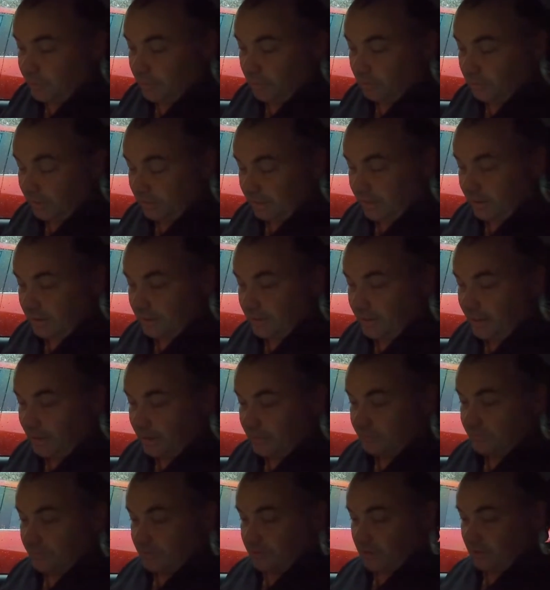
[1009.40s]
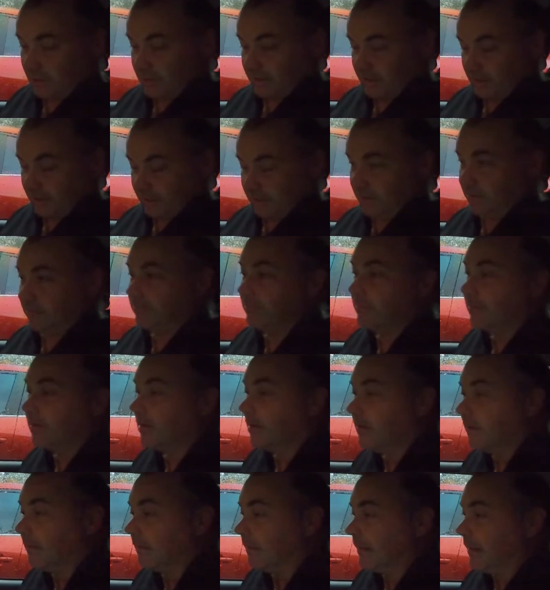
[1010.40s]
pull one out of that, chuck that in,
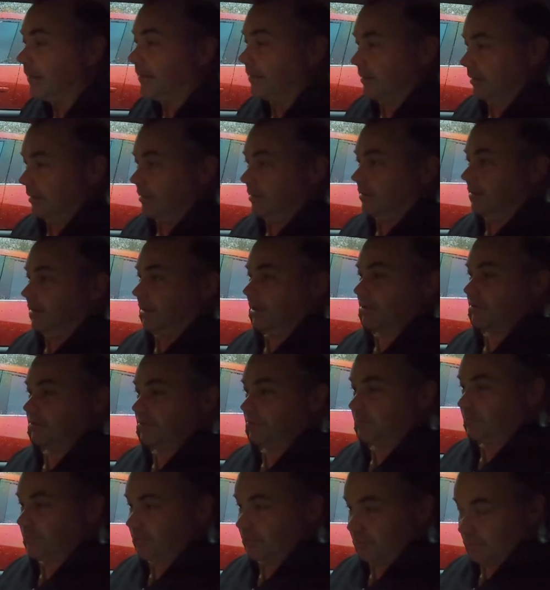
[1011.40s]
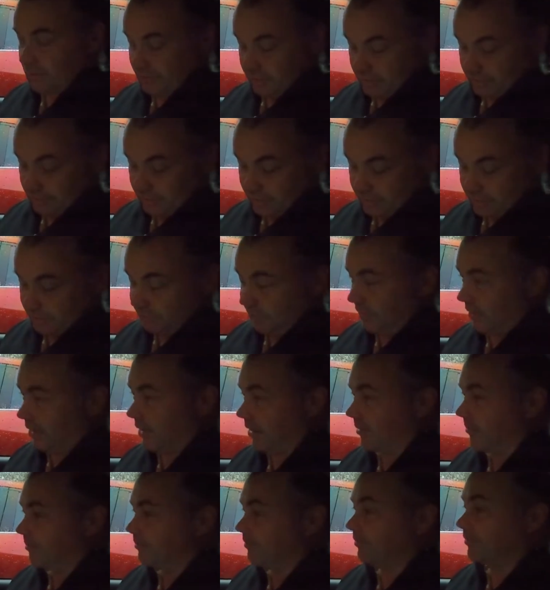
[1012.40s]
our Christmas tree should
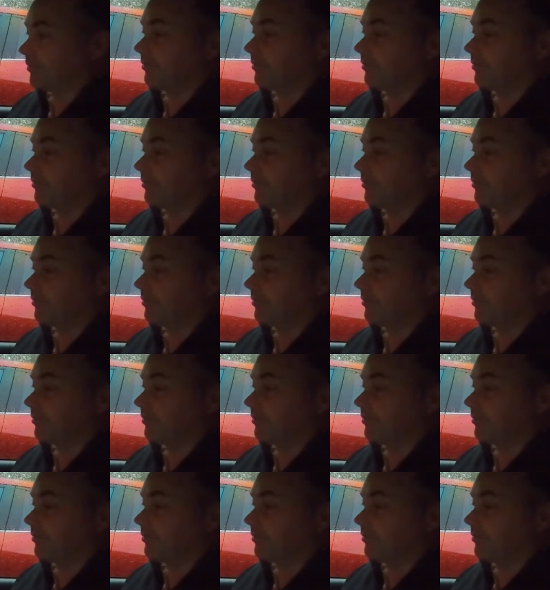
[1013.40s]
disappear.